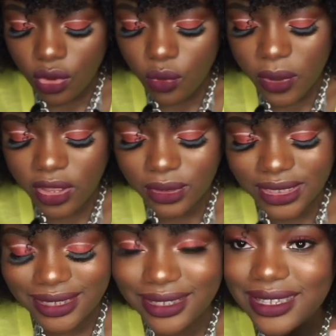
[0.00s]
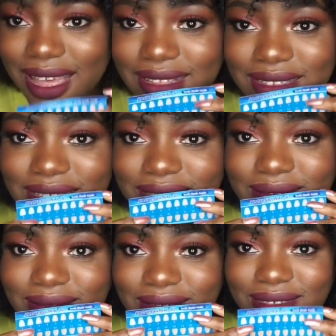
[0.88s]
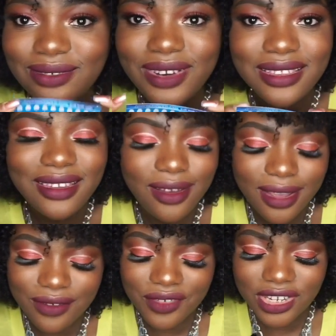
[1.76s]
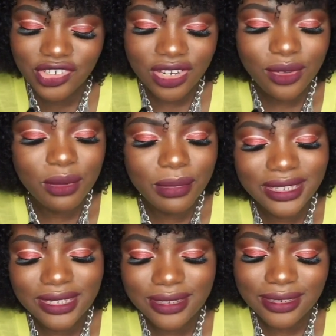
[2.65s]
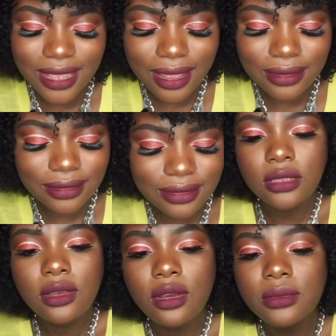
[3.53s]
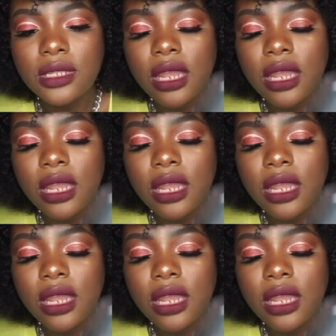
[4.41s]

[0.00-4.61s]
where your teeth is at so right now I can't really check where my teeth is at it comes